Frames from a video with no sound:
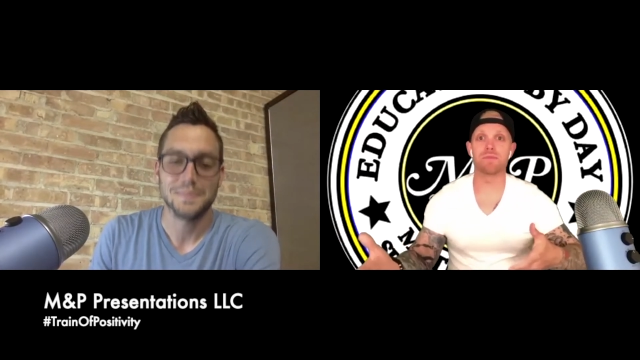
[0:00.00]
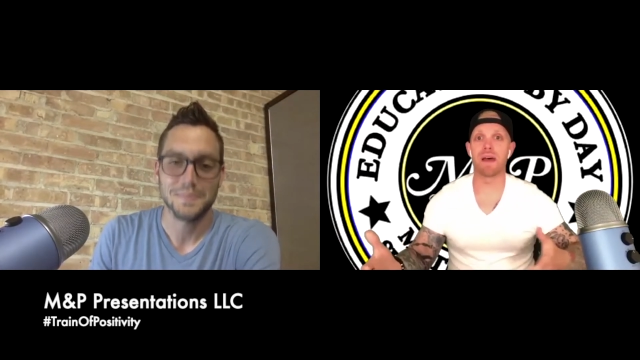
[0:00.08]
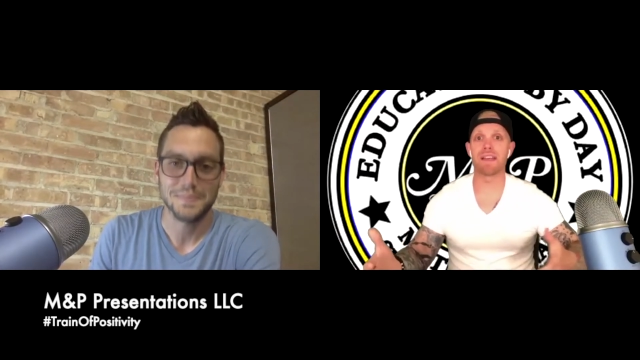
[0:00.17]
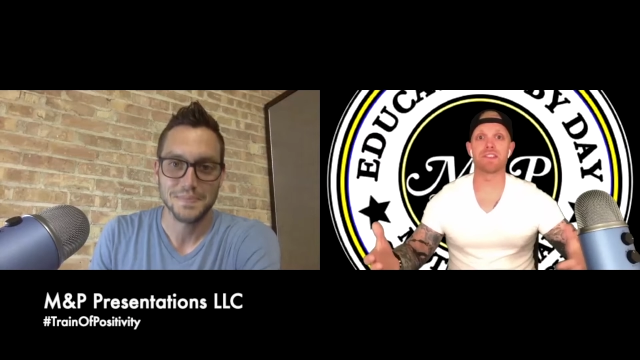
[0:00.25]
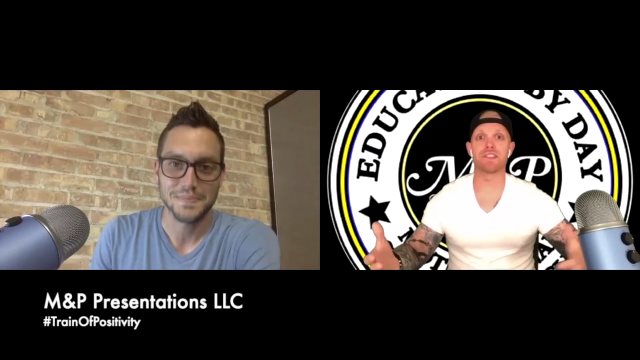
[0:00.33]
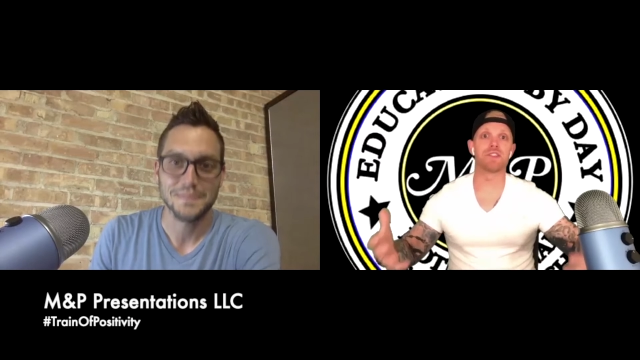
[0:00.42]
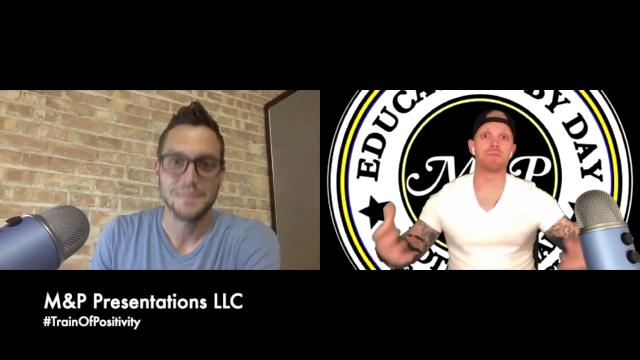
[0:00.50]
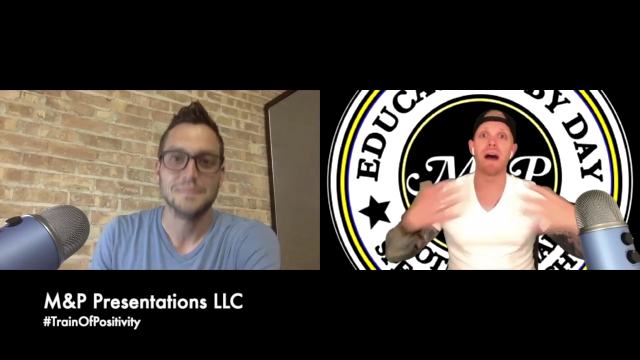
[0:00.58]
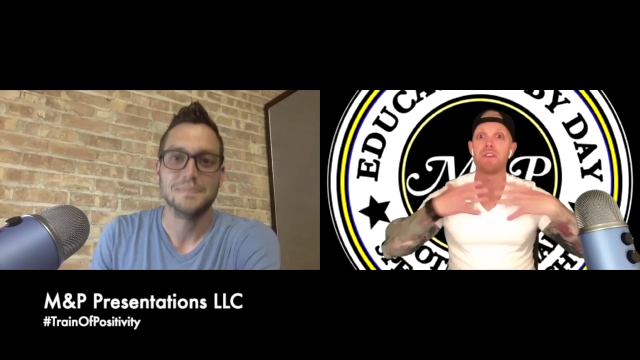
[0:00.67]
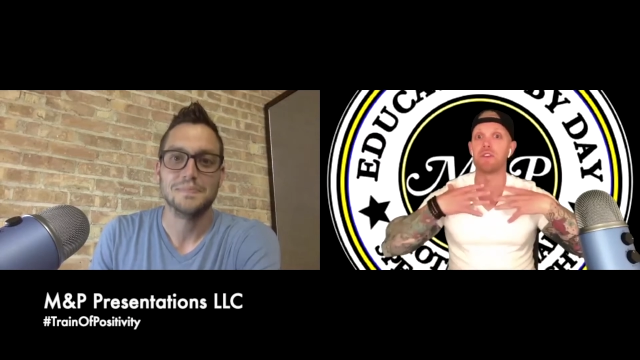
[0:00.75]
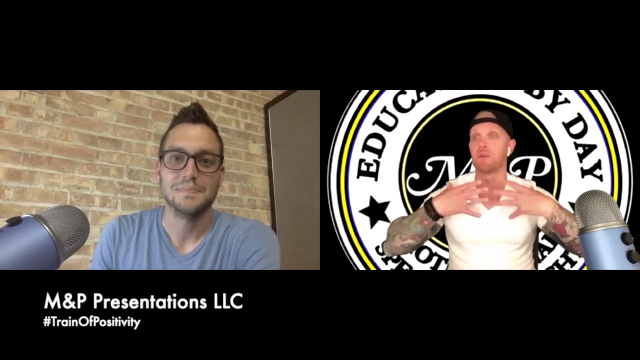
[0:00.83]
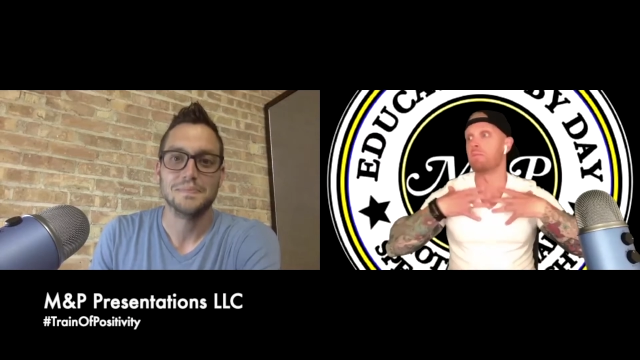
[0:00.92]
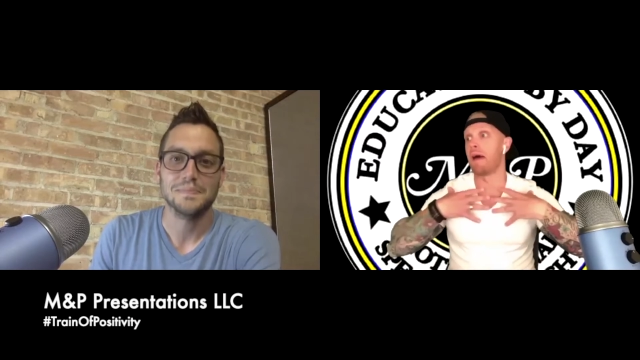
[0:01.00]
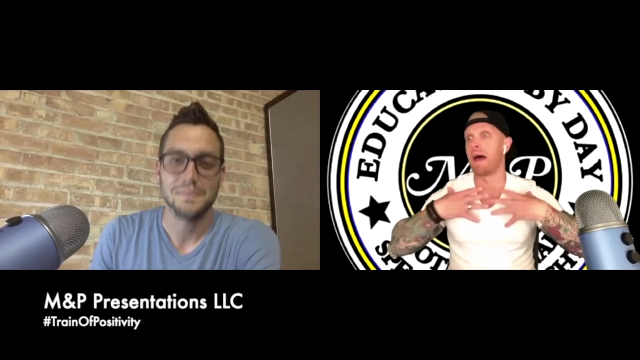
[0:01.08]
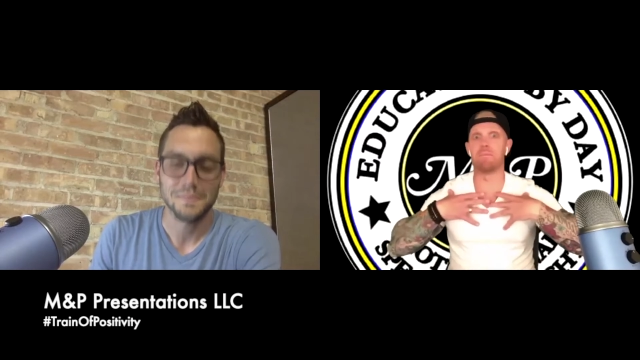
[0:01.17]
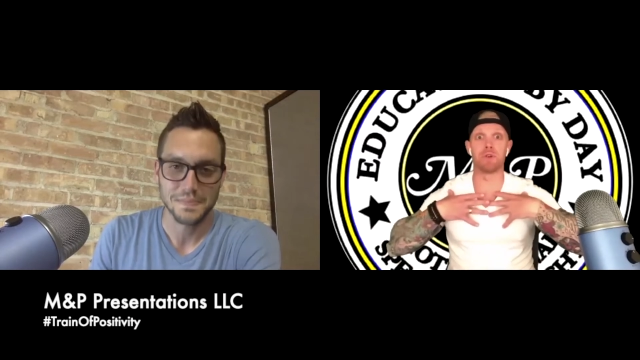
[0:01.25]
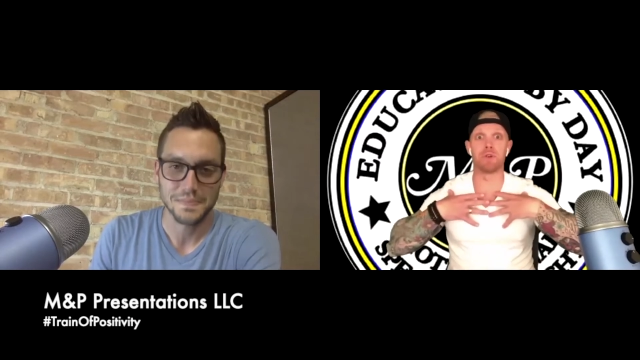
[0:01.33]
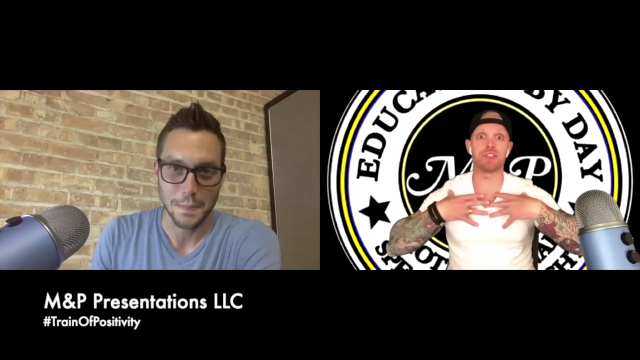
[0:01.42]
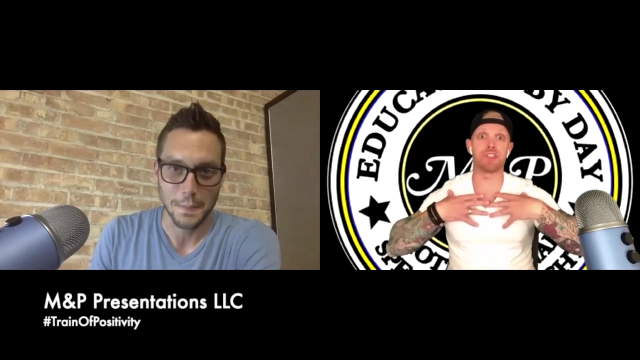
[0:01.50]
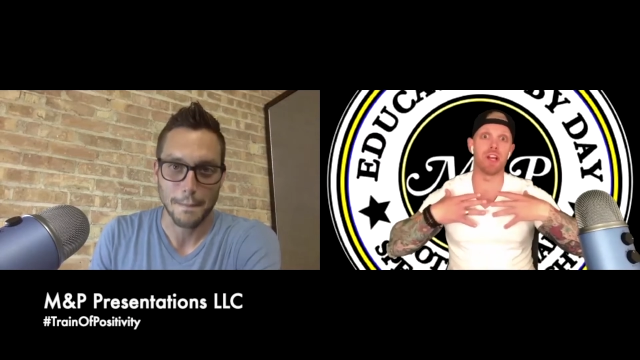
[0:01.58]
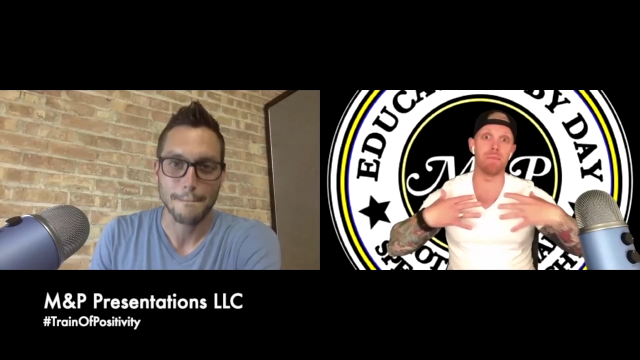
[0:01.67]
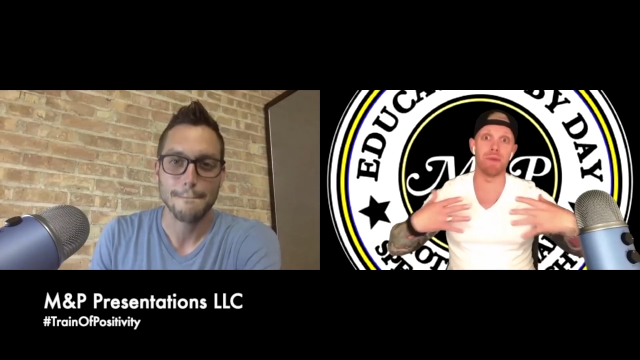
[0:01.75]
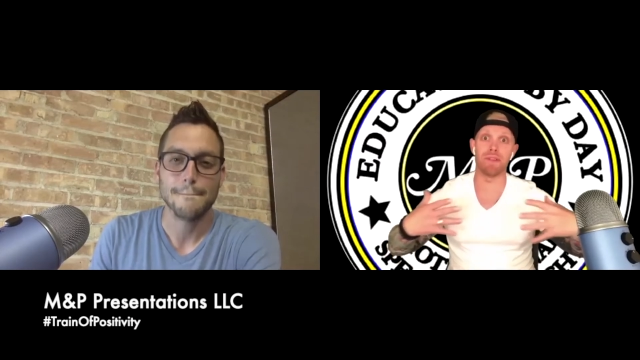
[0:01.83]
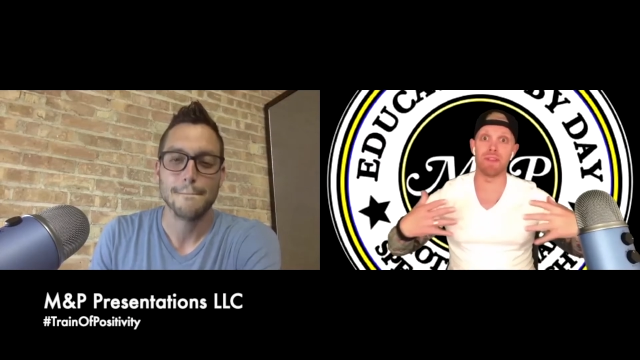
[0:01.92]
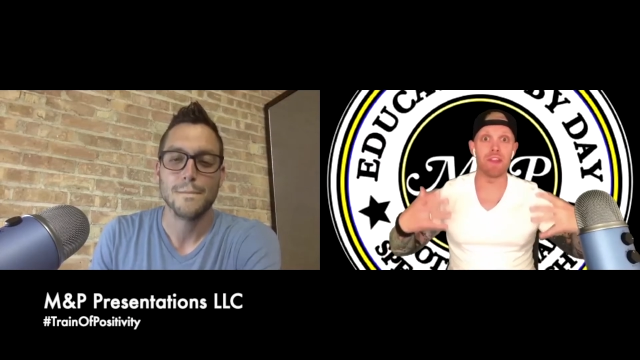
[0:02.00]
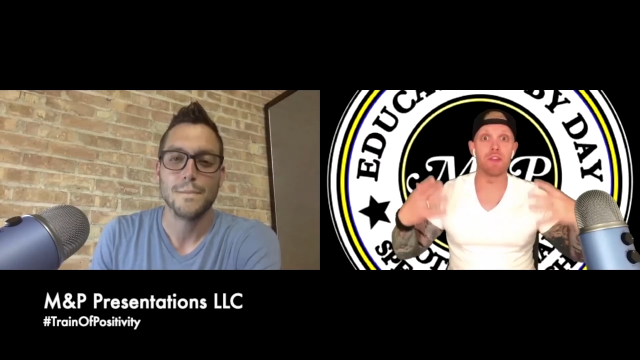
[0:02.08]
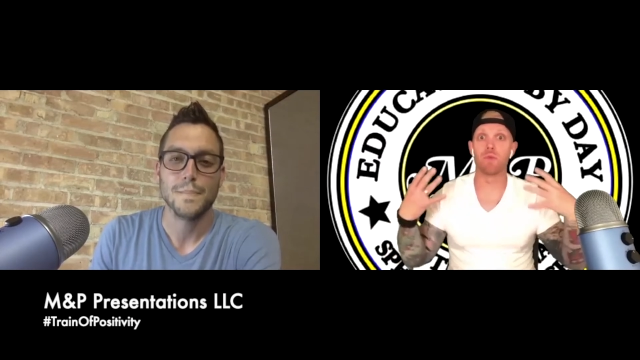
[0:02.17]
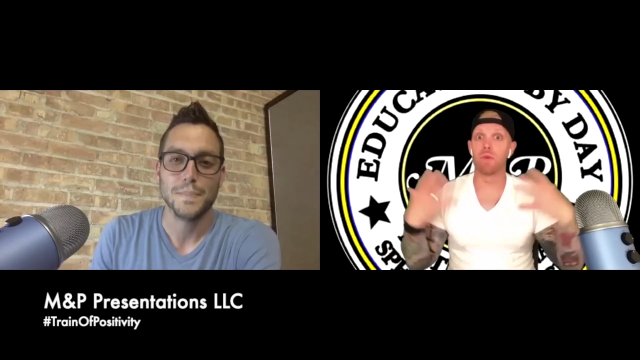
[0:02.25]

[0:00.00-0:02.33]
Speaker 1: message about your membership and that you were